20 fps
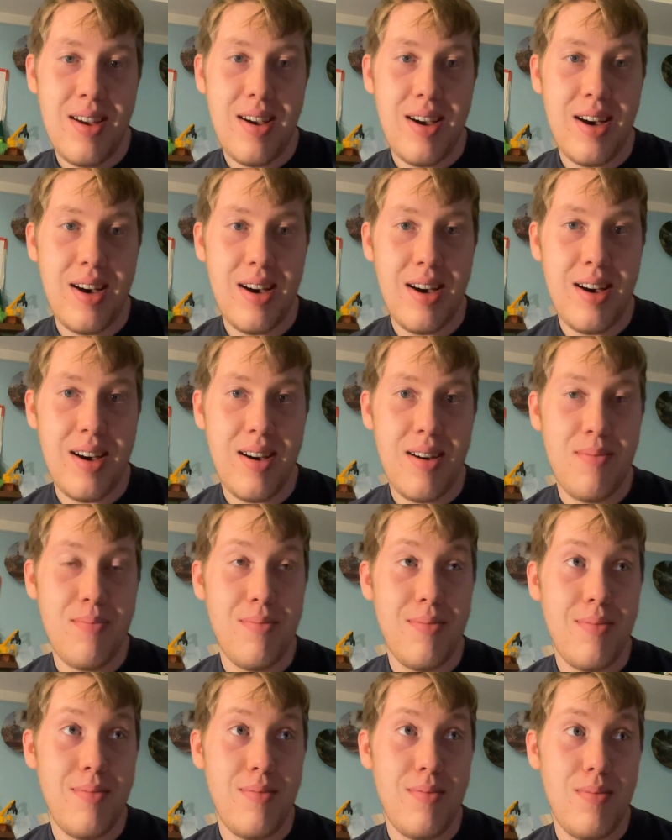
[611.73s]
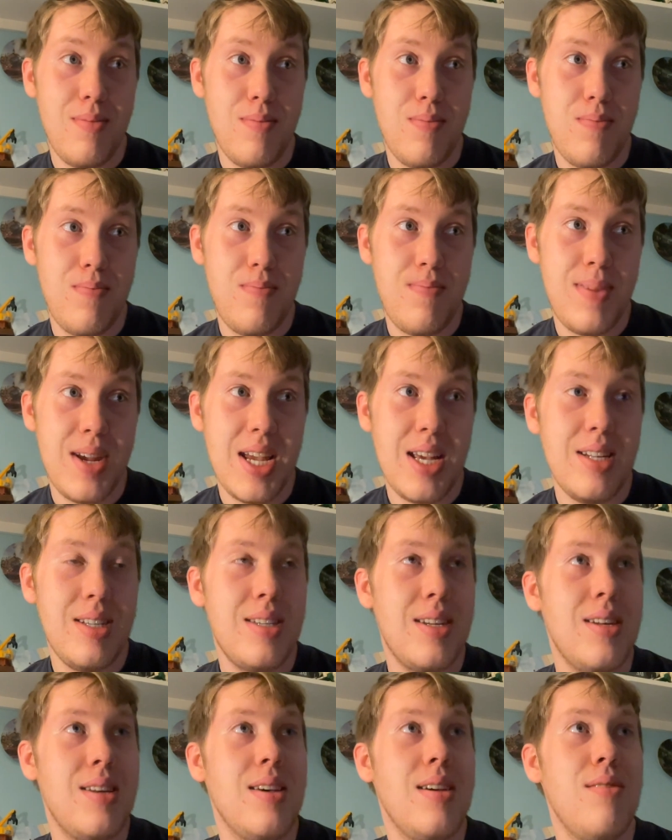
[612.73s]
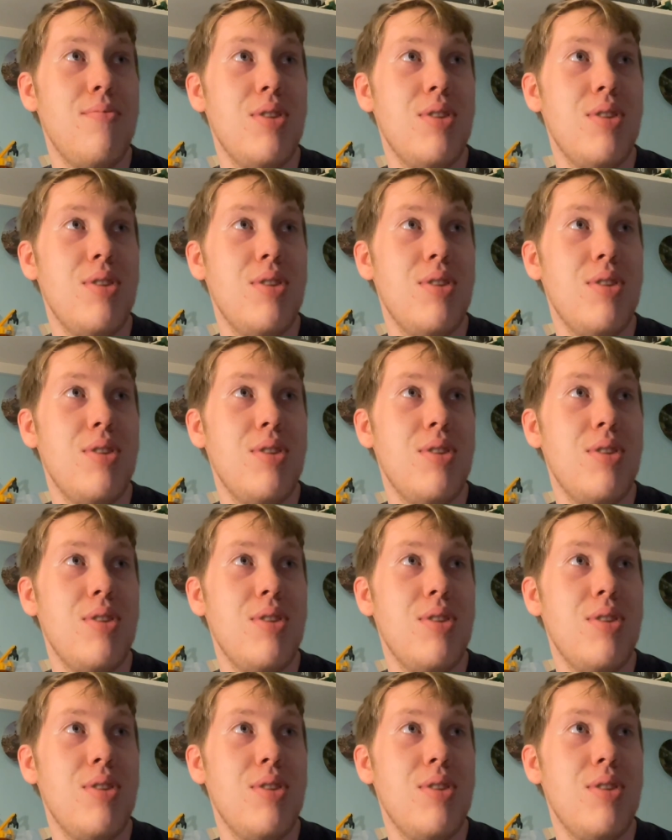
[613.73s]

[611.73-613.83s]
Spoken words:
Um, Basically,